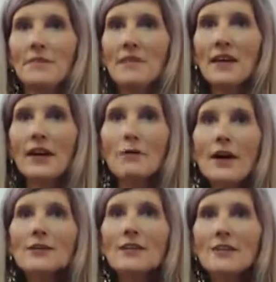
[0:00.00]
And I
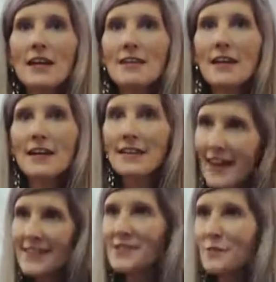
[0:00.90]
want you to think that,
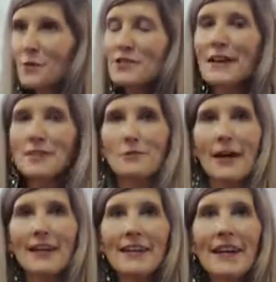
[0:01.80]
yes, of course that's
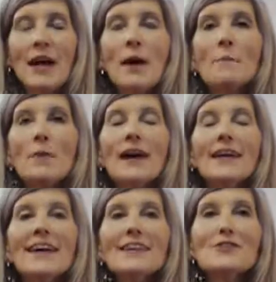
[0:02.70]
right.
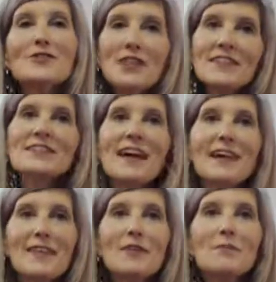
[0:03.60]
But she's
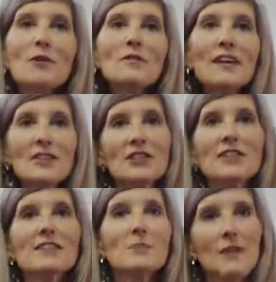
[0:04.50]
saying that the motivation
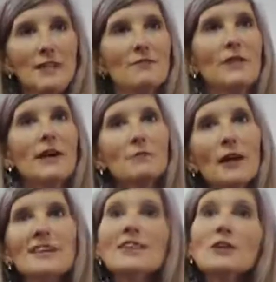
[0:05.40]
needs to be different. When
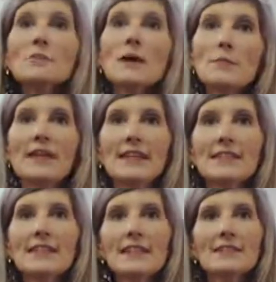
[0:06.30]
I tell you my plans,
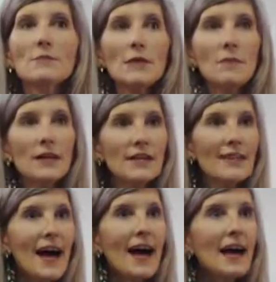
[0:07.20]
it needs to be because
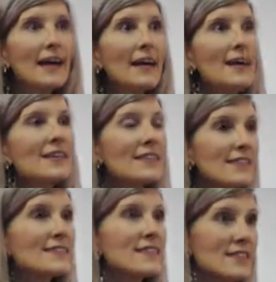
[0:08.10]
this
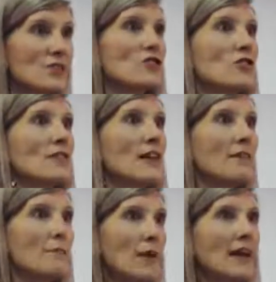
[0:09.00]
is a decision that
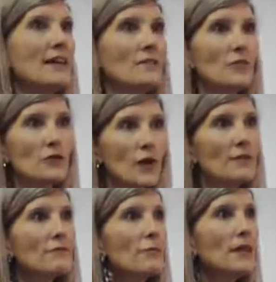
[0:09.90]
I've made and feels
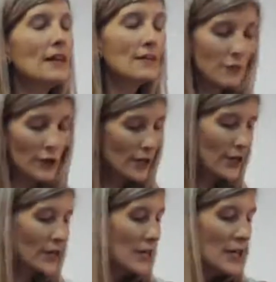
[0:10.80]
right for me. And for
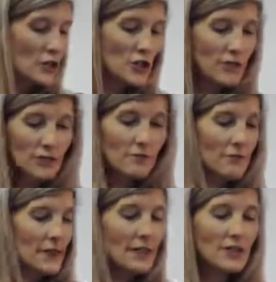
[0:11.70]
her, she didn't
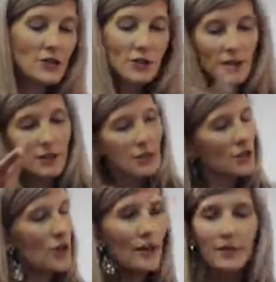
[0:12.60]
feel like she needed
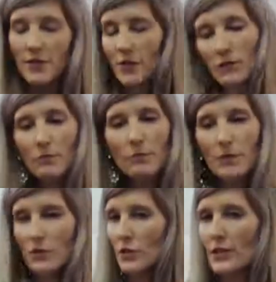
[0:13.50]
to talk to
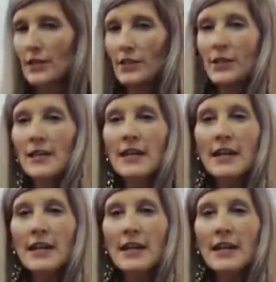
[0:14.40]
Mr. Eager.